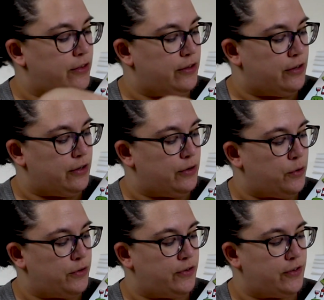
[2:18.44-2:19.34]
the
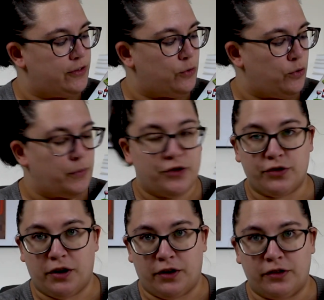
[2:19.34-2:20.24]
horses in Old
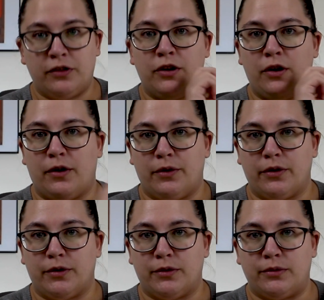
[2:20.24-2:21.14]
Montreal,
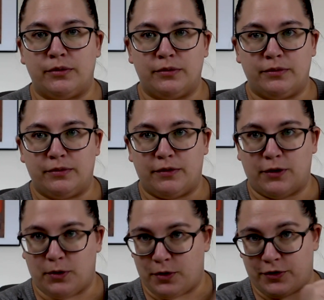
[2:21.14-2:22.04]
although
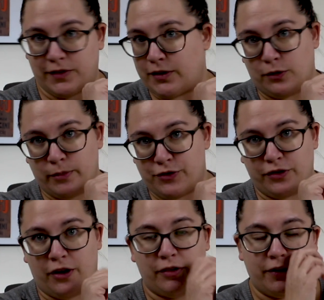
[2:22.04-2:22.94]
the horses in Old
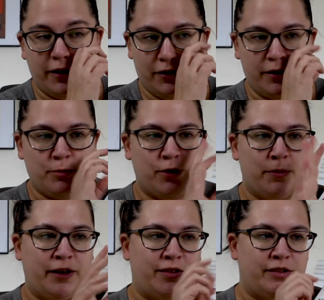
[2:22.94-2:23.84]
Montreal aren't there anymore
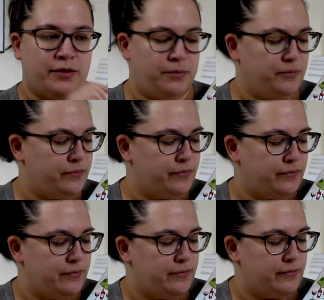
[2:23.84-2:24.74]
because it
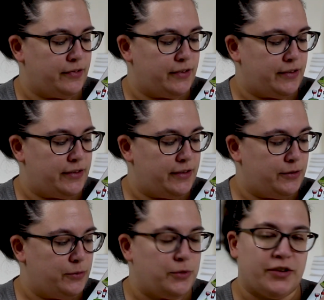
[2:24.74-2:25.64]

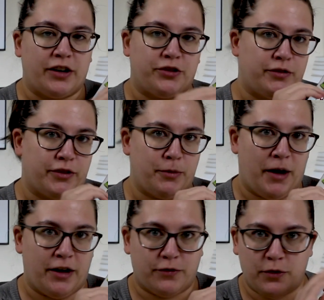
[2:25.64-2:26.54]
was actually really
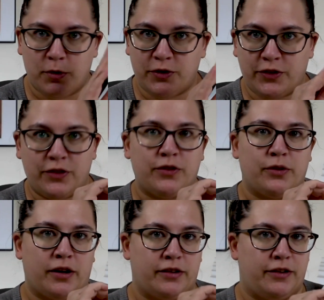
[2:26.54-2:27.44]
bad for the horses, so
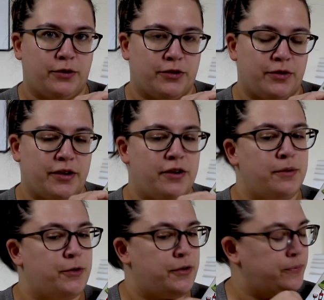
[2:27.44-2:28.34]
luckily those aren't there
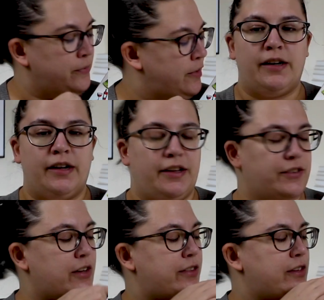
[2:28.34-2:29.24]
anymore. It's
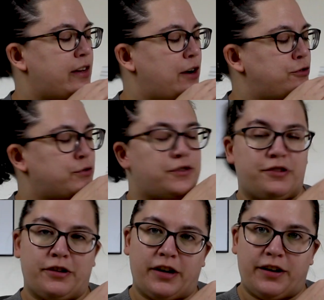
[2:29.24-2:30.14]
got the outdoor
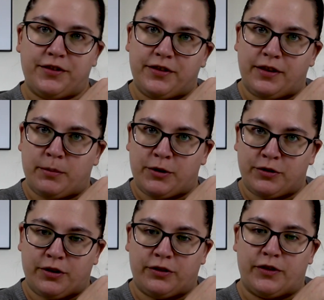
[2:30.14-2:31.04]
staircases that
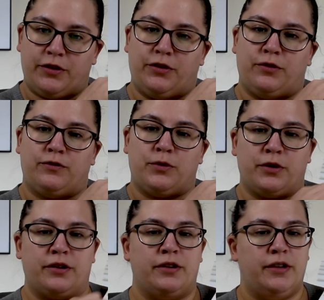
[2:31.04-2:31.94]
Montreal is very known
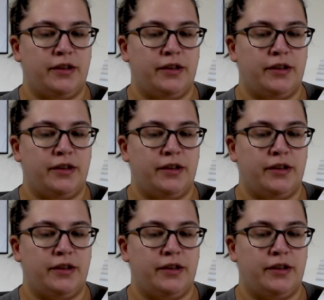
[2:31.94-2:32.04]
for.